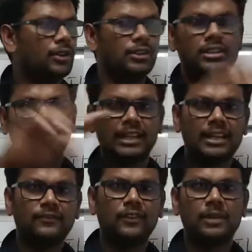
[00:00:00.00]
In this
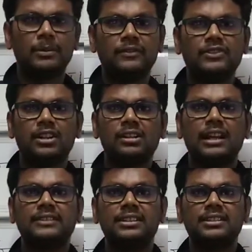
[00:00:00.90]
cycle format, which are the
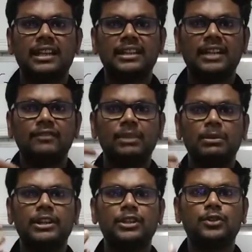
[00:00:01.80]
assets can
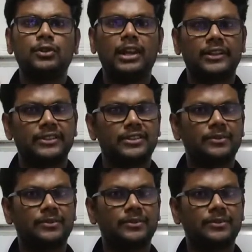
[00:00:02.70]
convertible into cash.